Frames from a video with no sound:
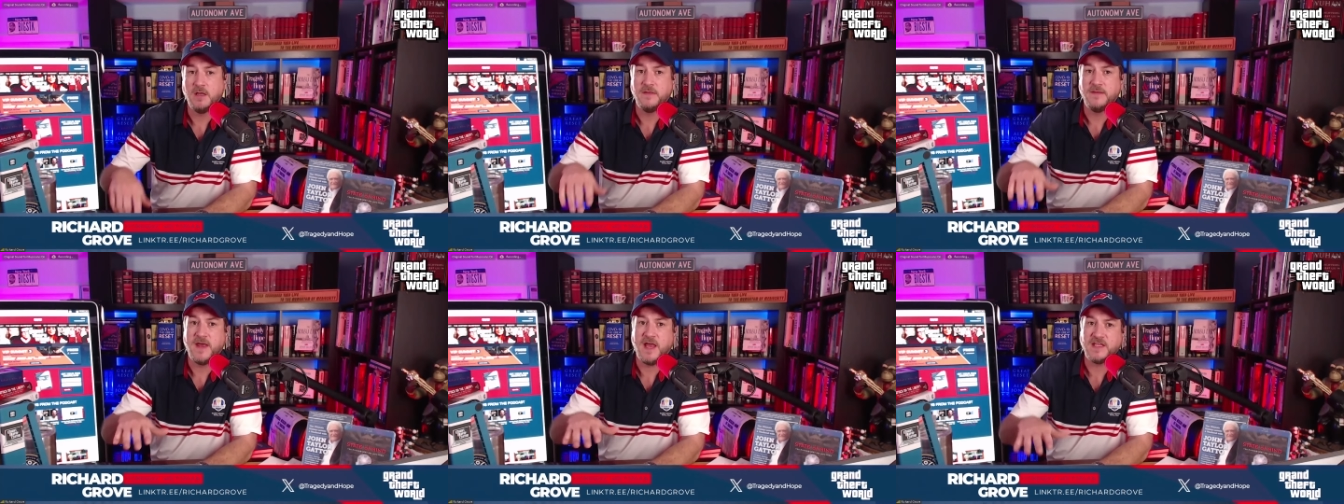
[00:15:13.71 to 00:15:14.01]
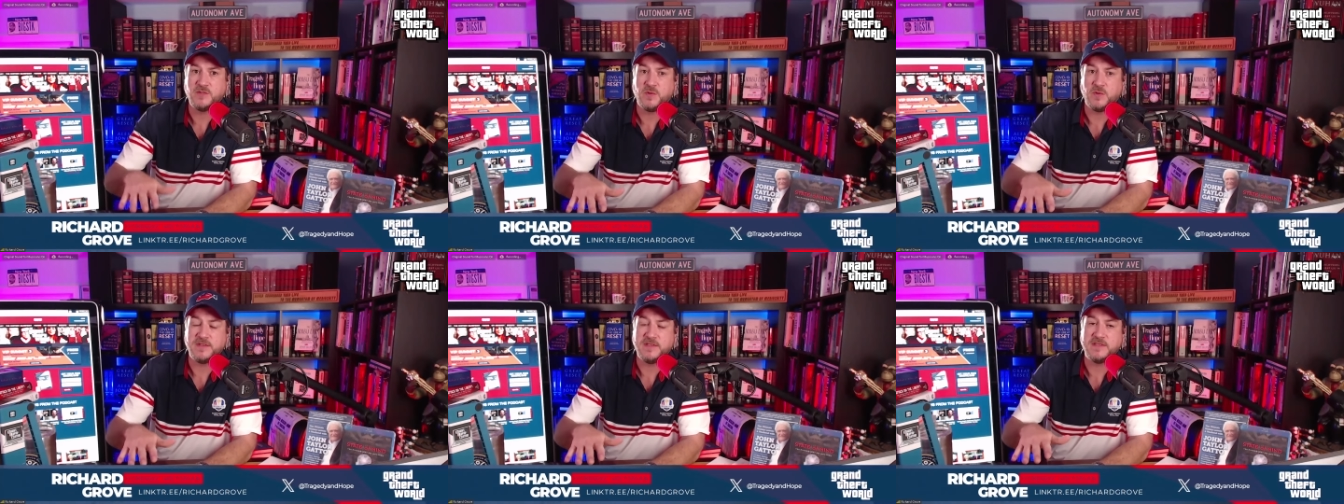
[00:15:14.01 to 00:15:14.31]

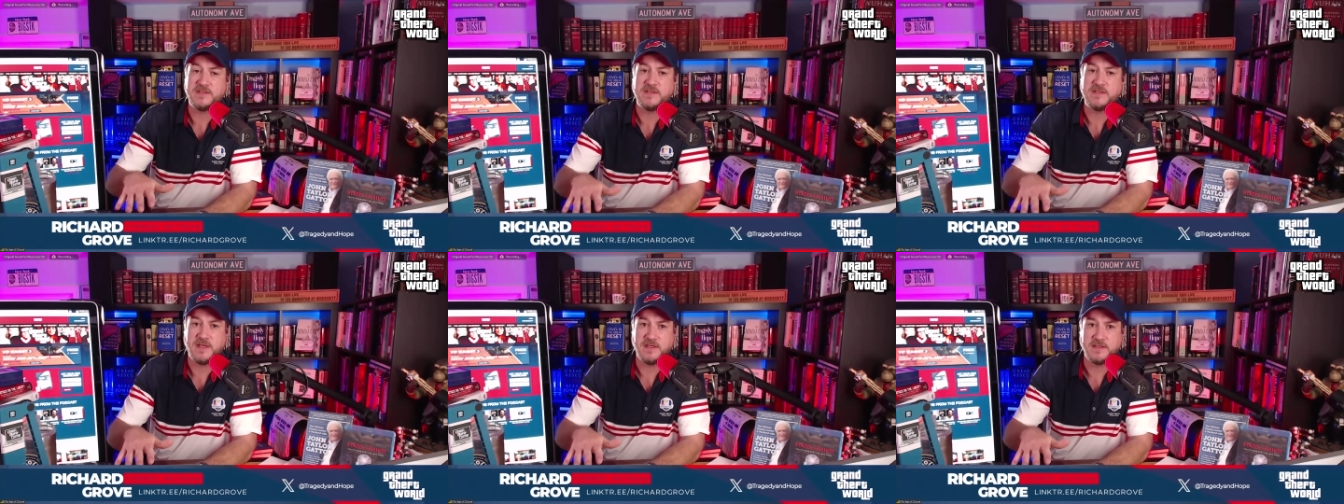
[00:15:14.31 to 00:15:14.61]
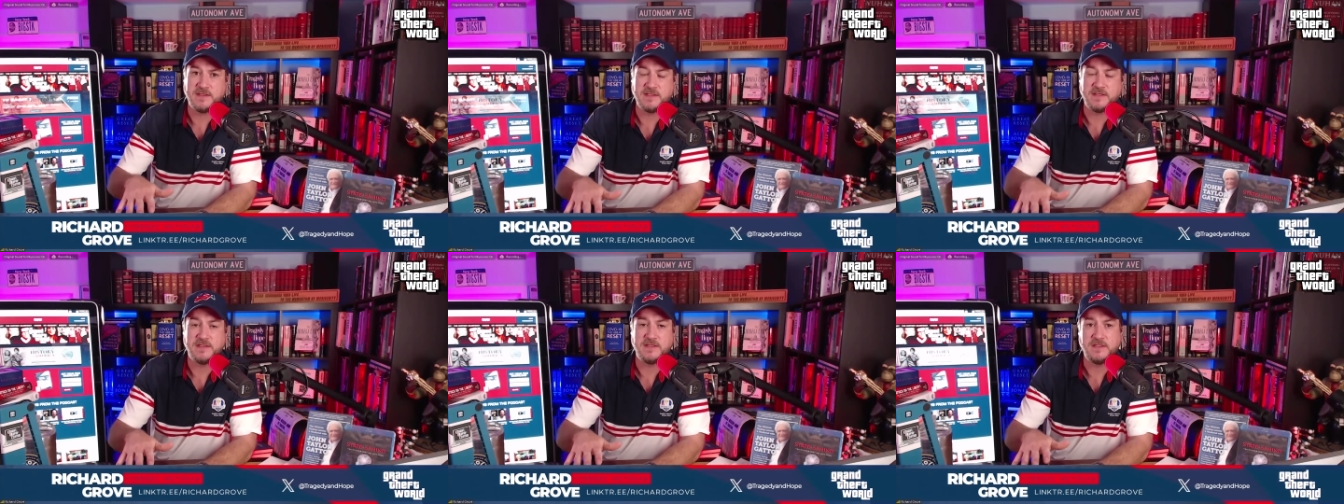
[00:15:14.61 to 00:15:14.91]
That's what
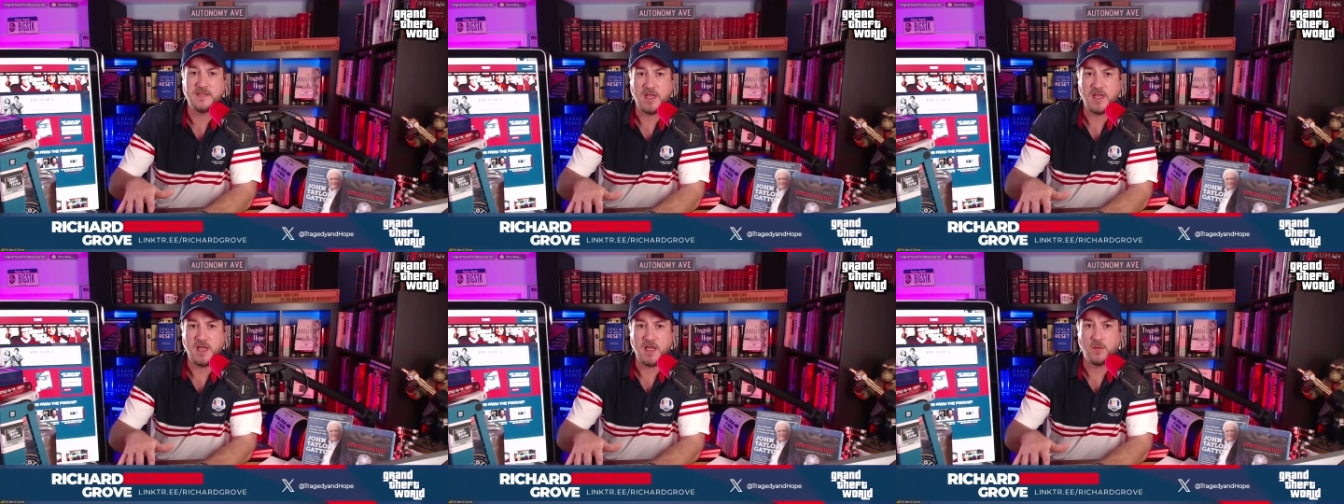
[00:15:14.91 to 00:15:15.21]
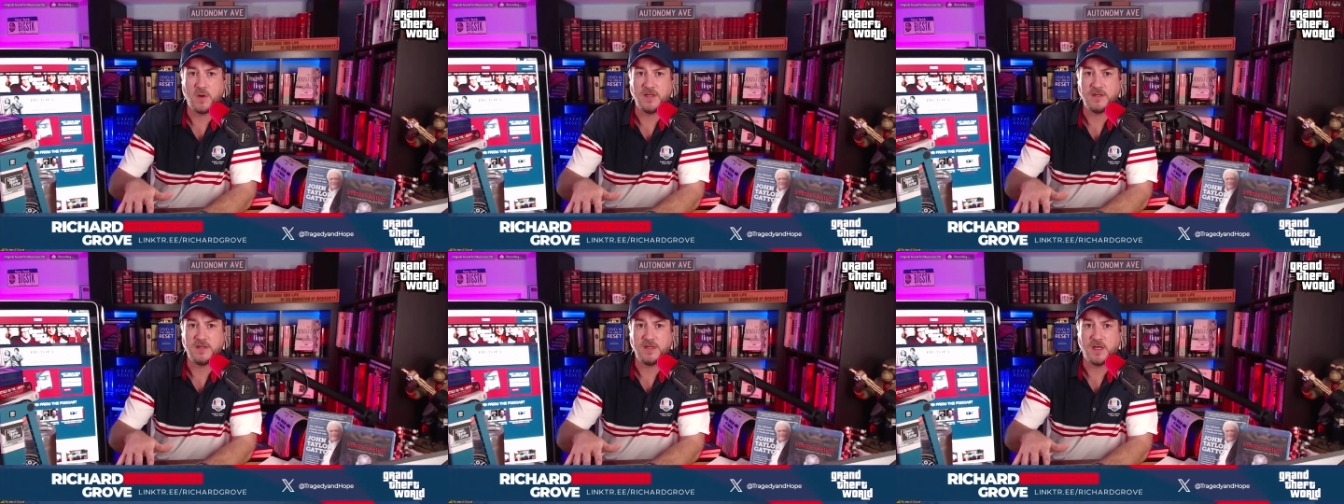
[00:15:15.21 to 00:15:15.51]
DeSantis is saying
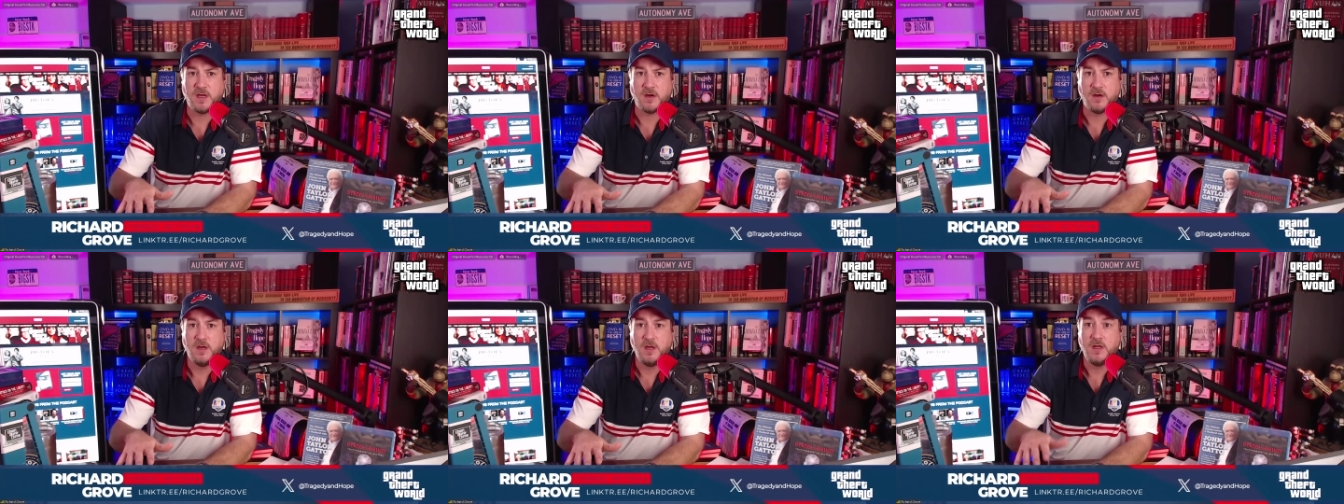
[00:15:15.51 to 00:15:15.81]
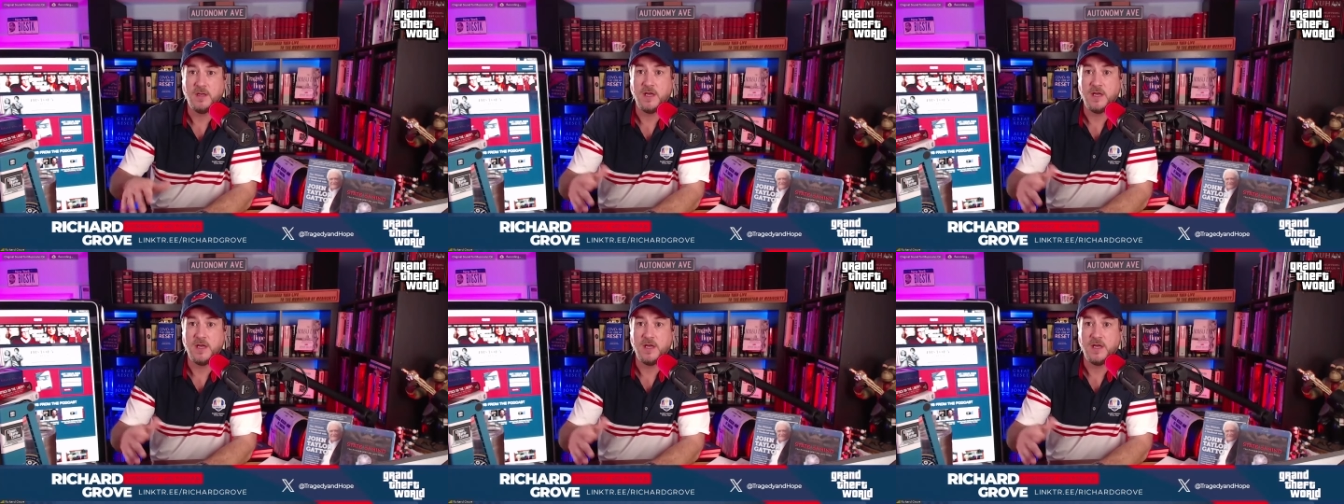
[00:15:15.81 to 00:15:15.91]
right there.